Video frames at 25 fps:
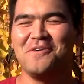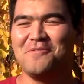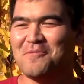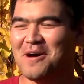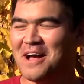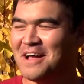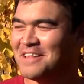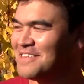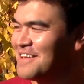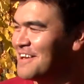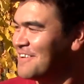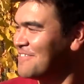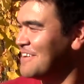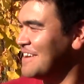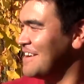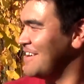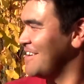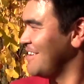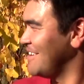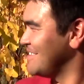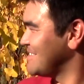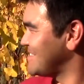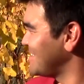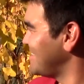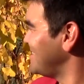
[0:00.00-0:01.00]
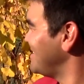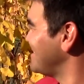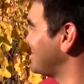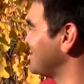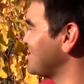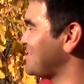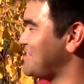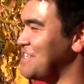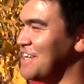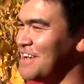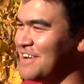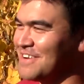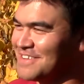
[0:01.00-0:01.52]
My love here is a
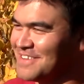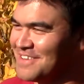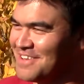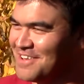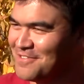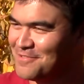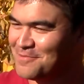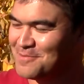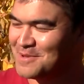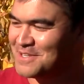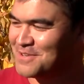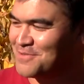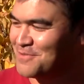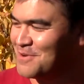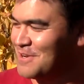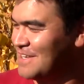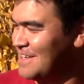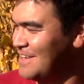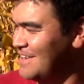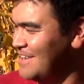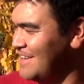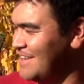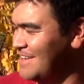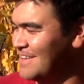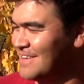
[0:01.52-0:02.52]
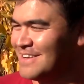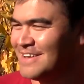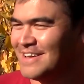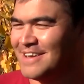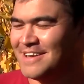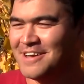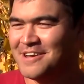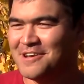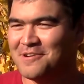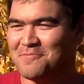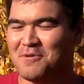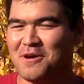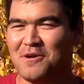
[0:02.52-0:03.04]
shared love between
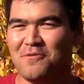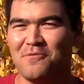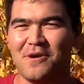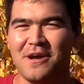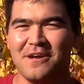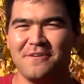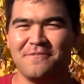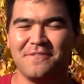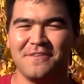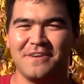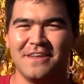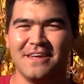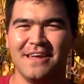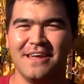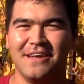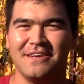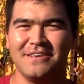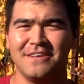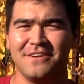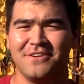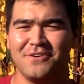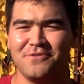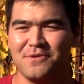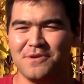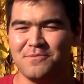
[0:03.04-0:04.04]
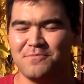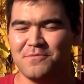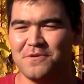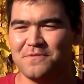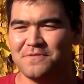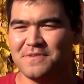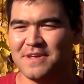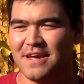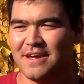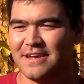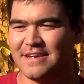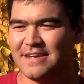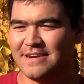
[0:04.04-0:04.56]
my wife and I. You know, we moved
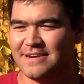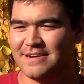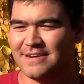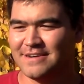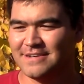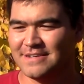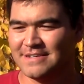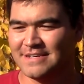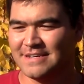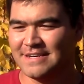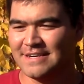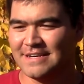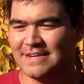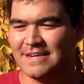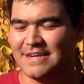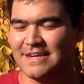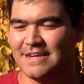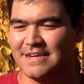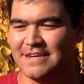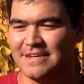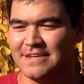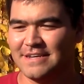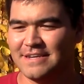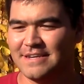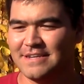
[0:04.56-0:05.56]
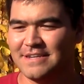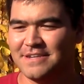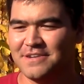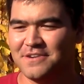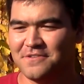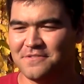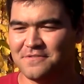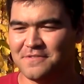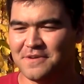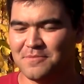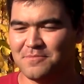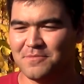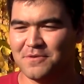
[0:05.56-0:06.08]
out here in
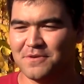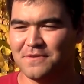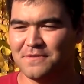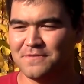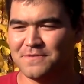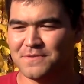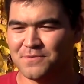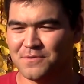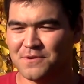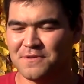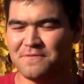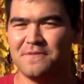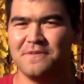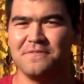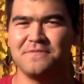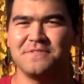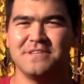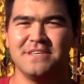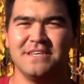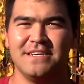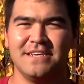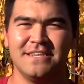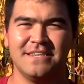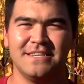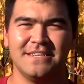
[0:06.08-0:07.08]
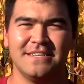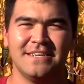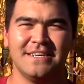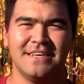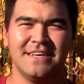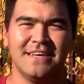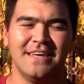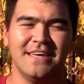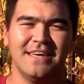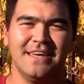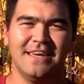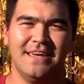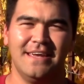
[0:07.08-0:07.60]
November of 2015,
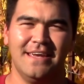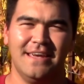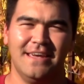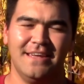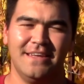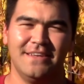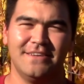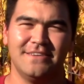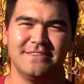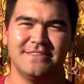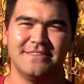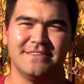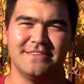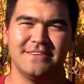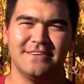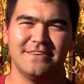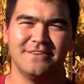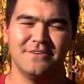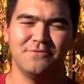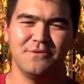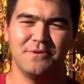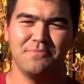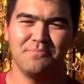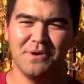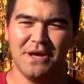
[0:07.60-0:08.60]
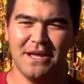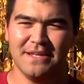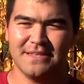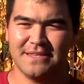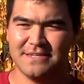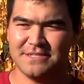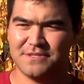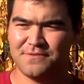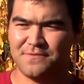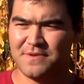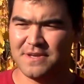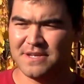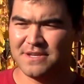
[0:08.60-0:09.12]
and we bought
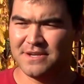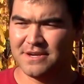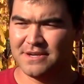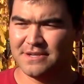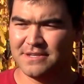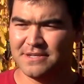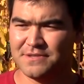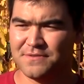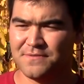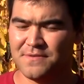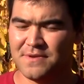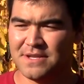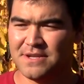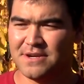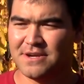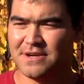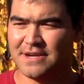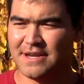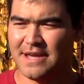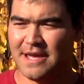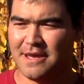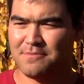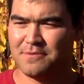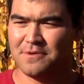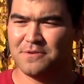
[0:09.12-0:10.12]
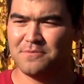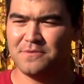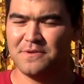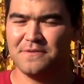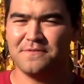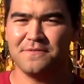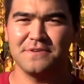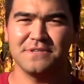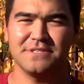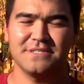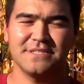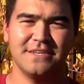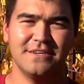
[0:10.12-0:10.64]
this vineyard. This vineyard happened to be
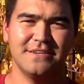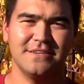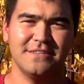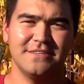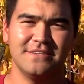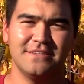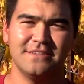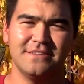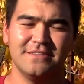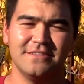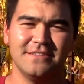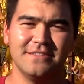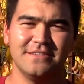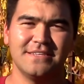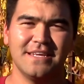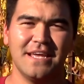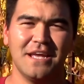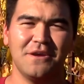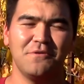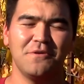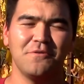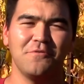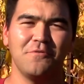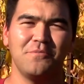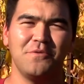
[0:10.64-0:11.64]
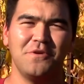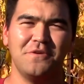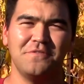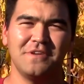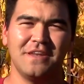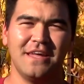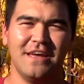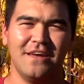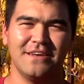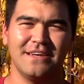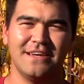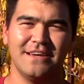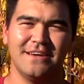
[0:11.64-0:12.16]
for sale the day we were moving
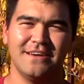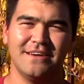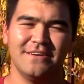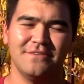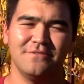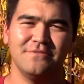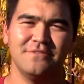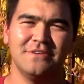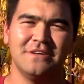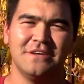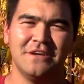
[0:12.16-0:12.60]
out here.